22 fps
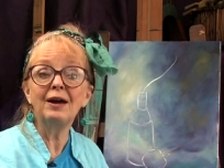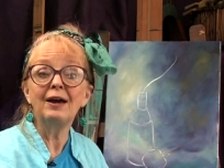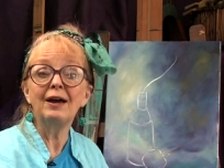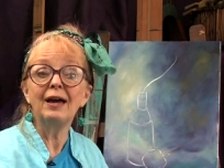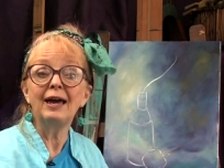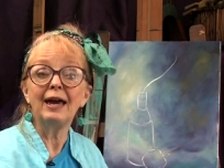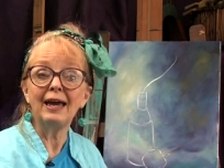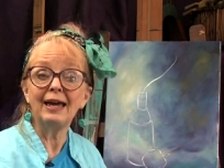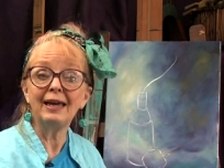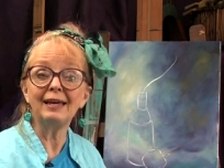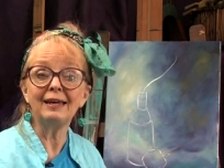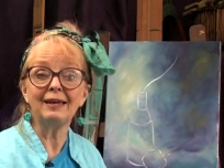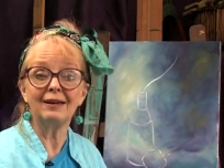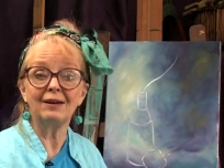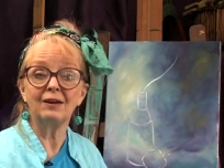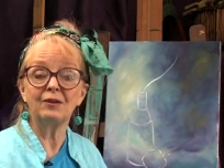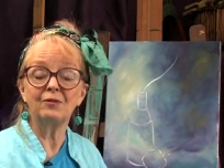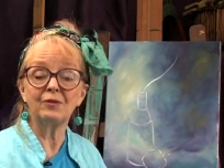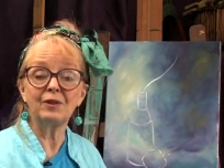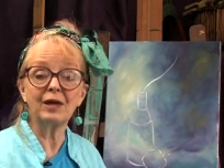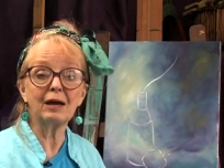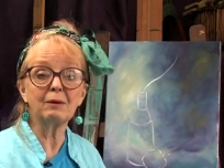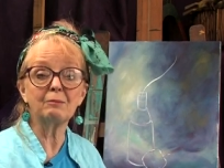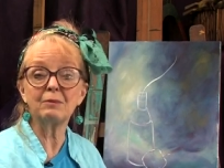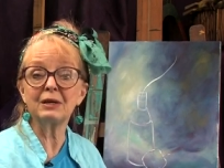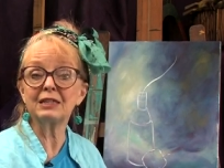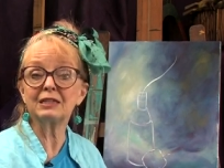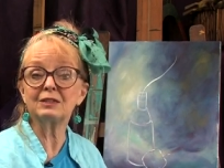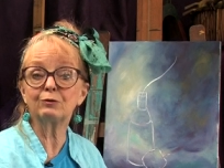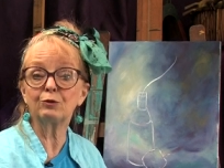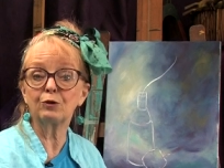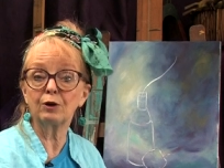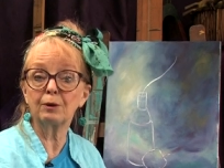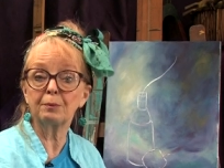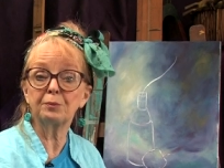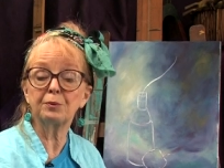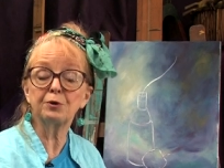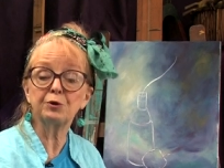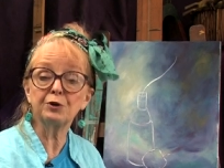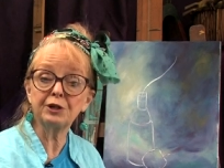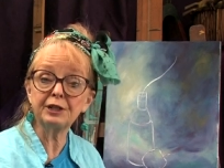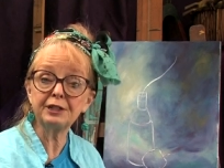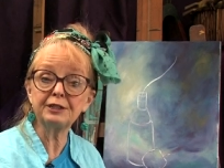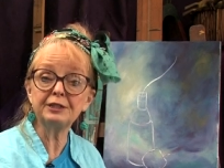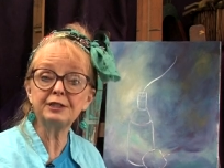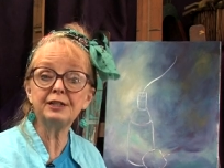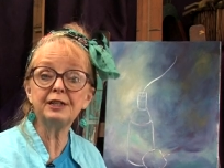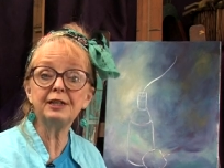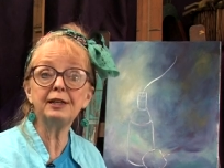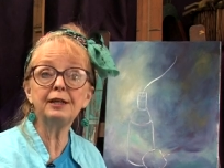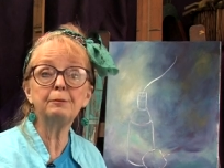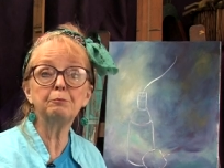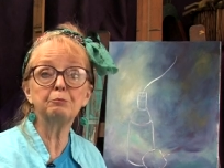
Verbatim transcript: hey, that makes for a pretty